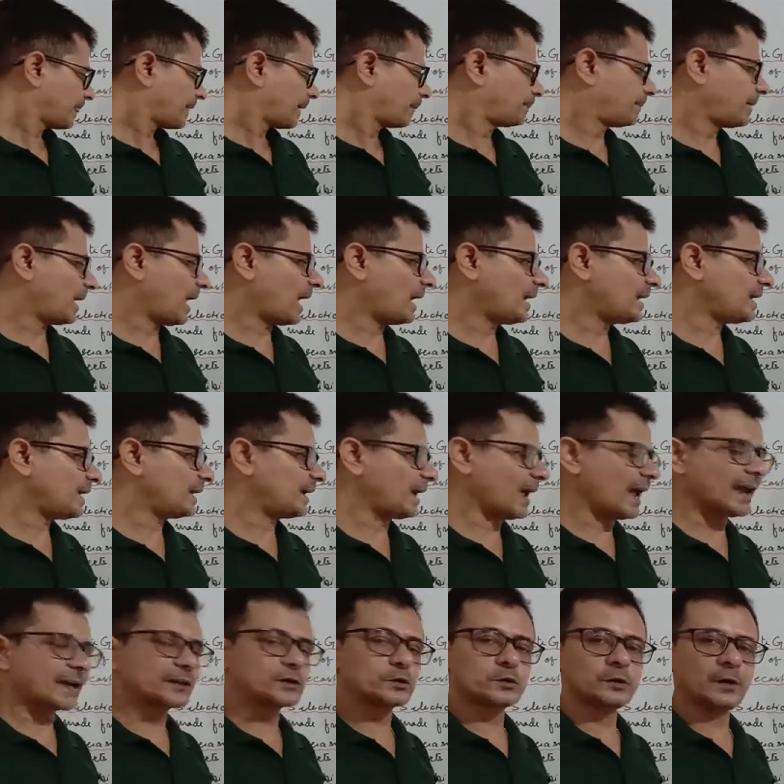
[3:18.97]
planning
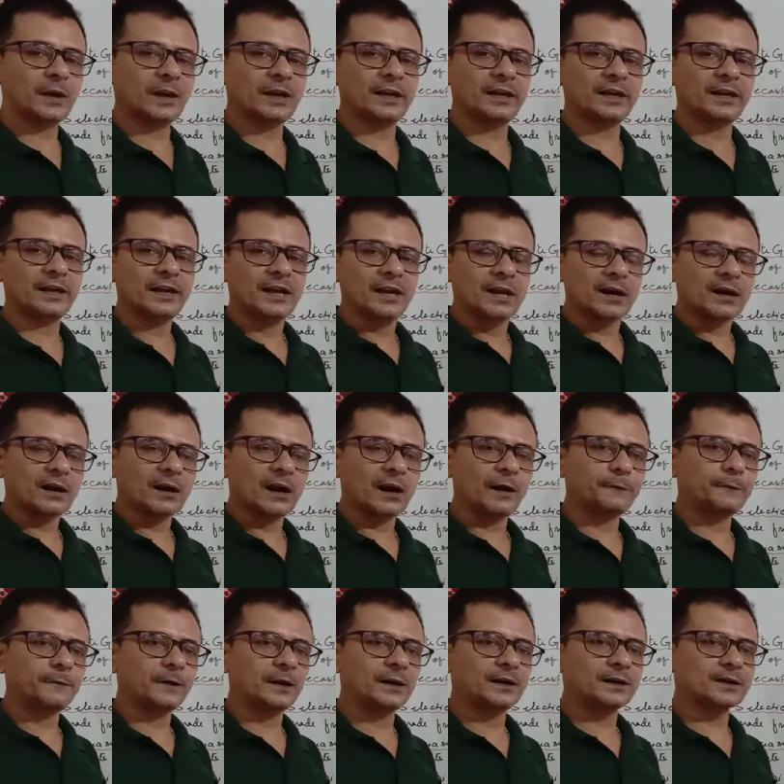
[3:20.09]
actually
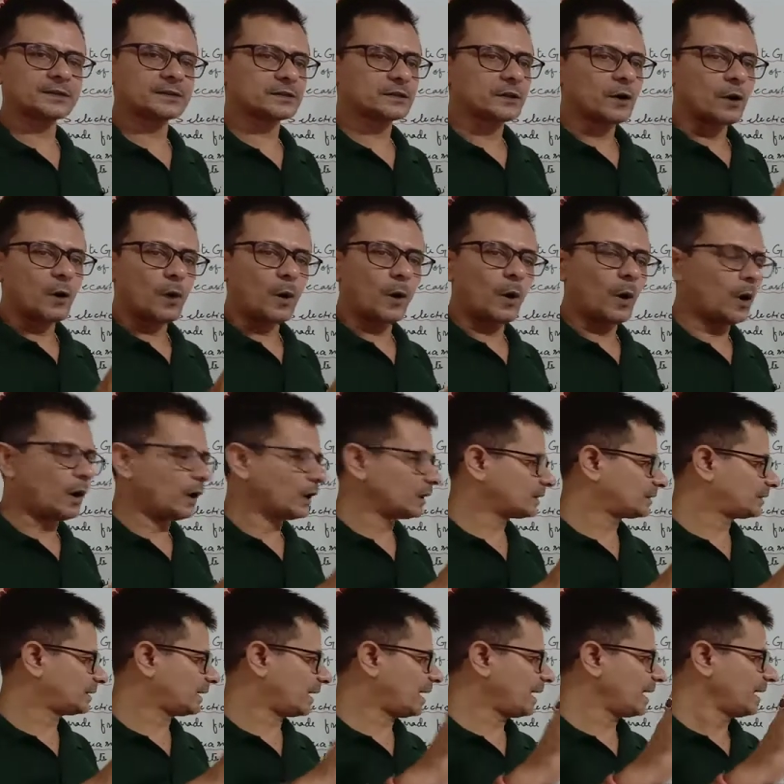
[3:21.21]
covers all
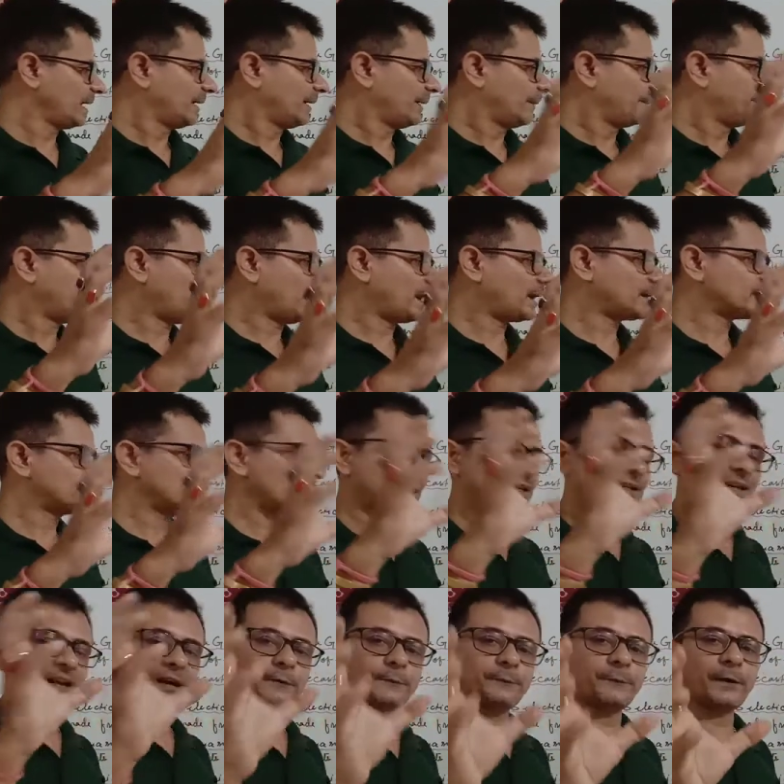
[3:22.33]
the
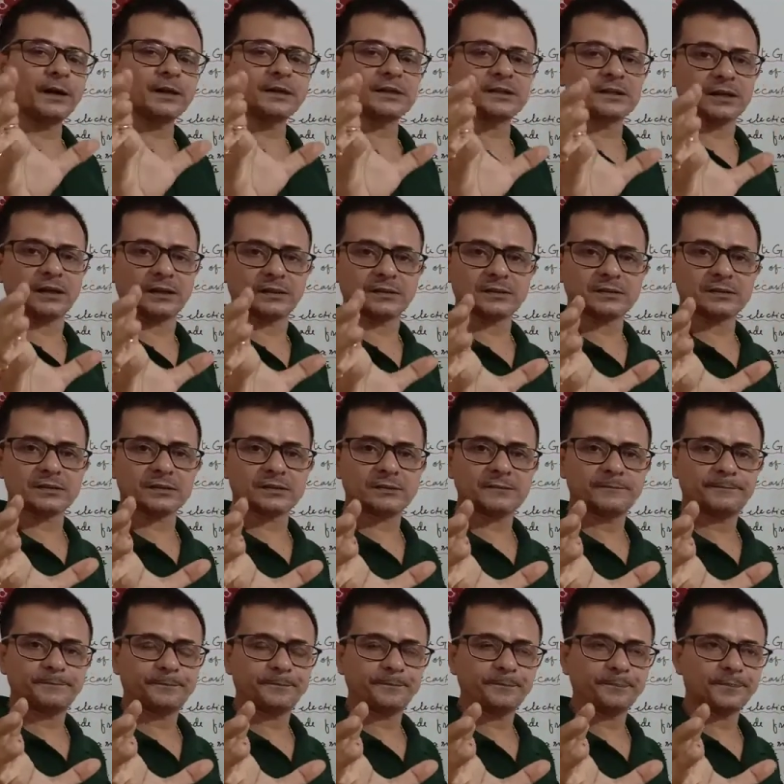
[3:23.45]
managerial
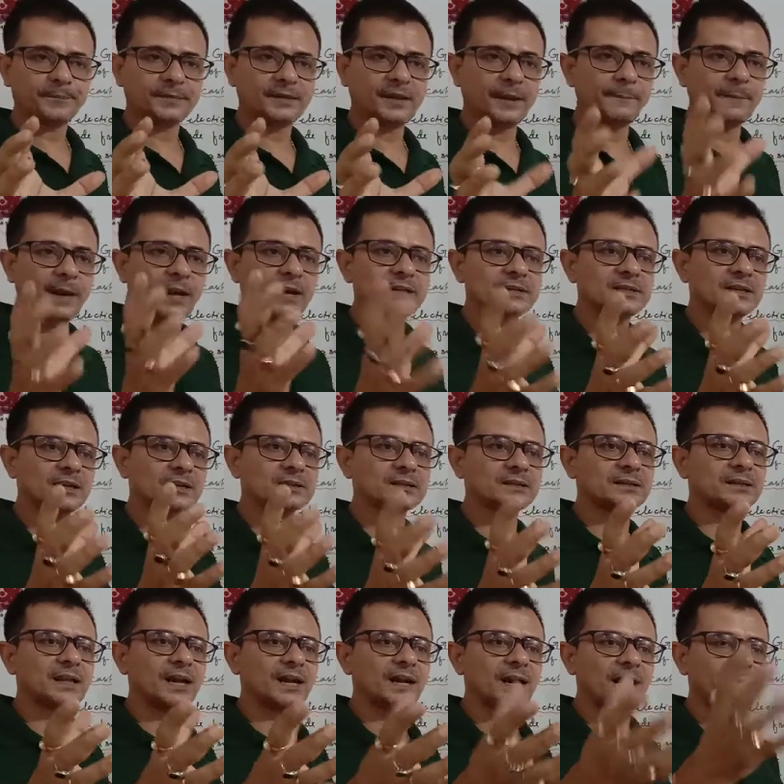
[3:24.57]
functions. The managers,
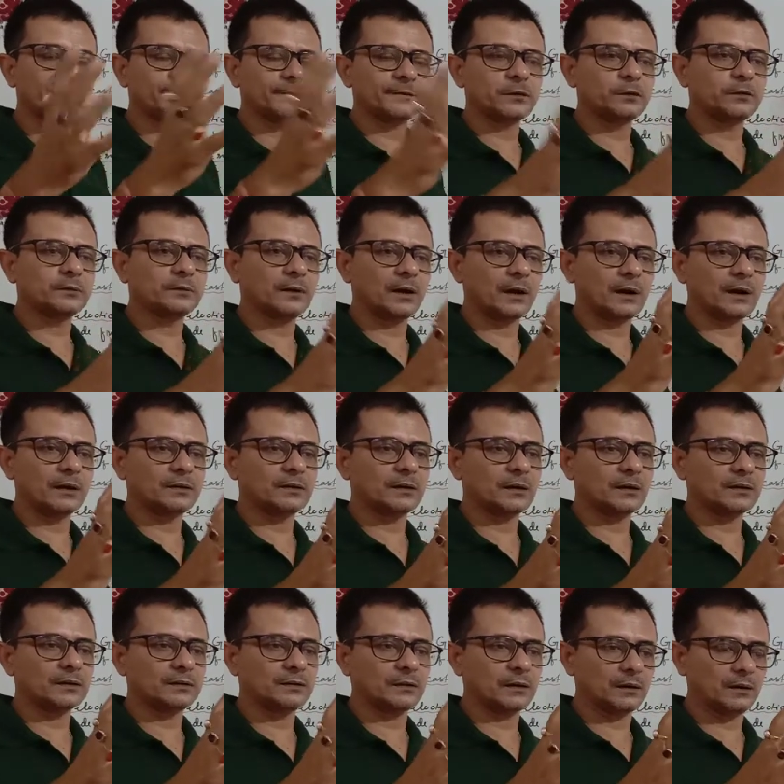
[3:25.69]
they have
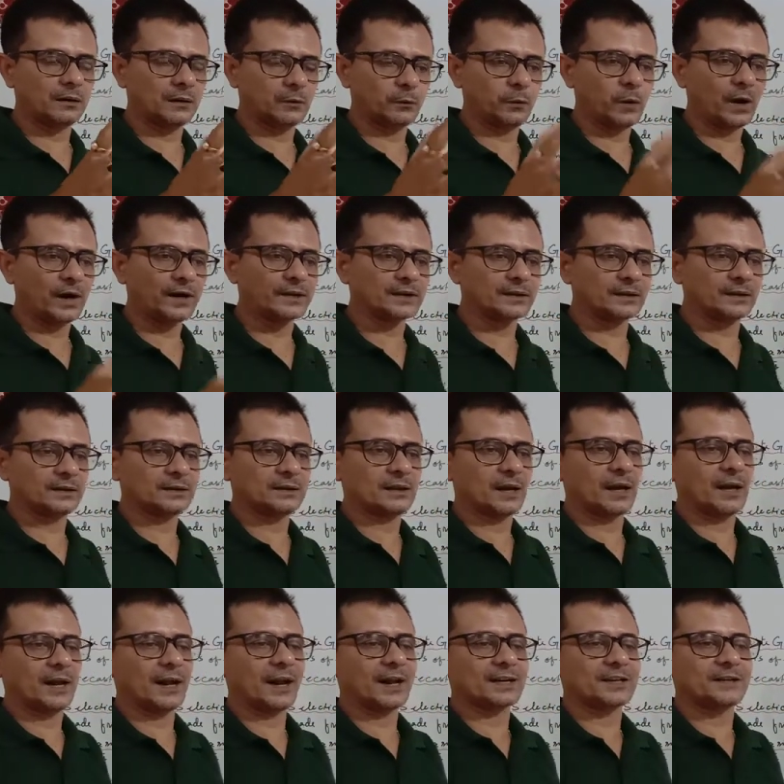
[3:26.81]
to, what
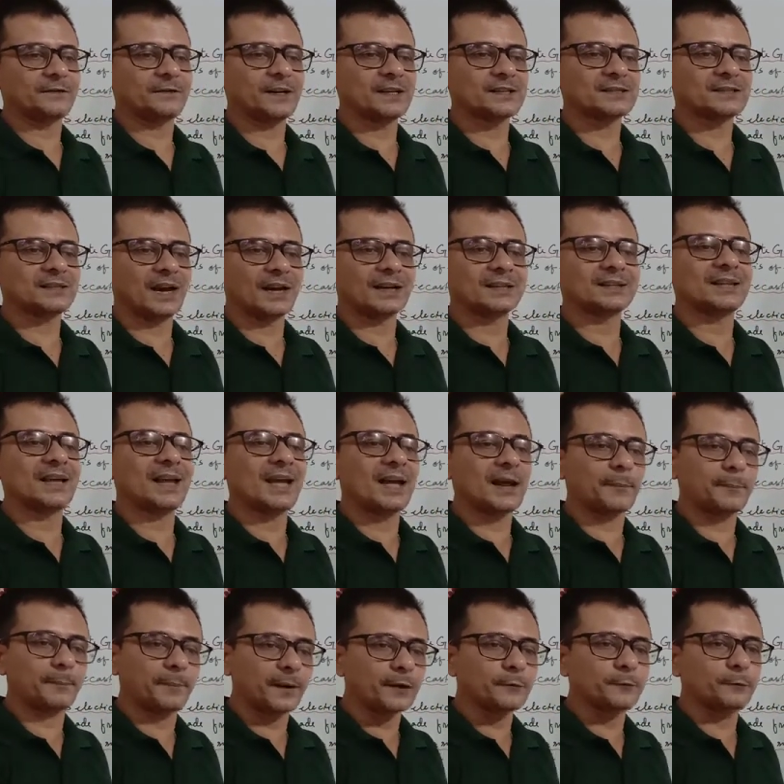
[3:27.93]
the activities that they are
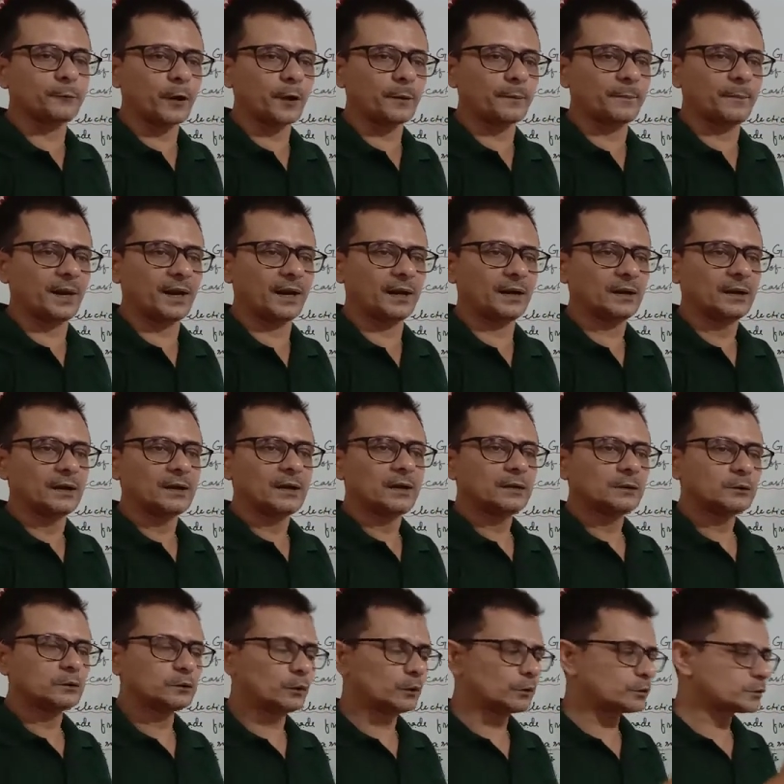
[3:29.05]
performing,
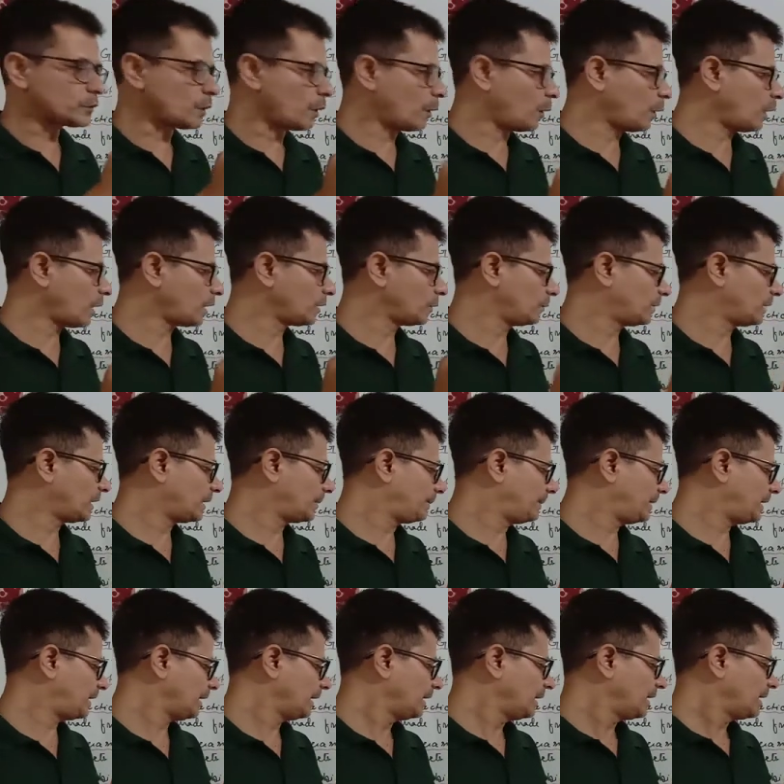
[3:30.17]
those all will
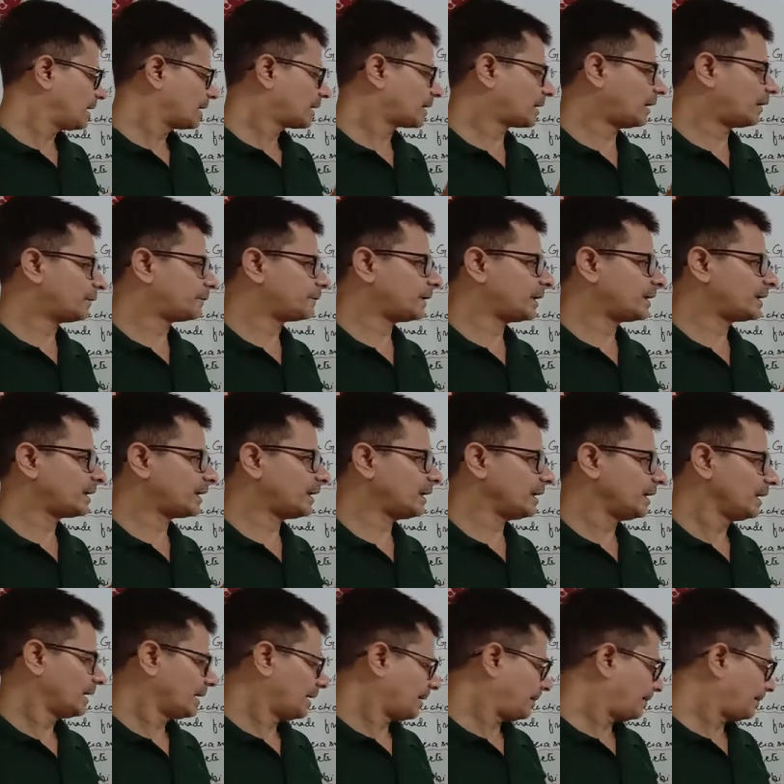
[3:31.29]
be covered in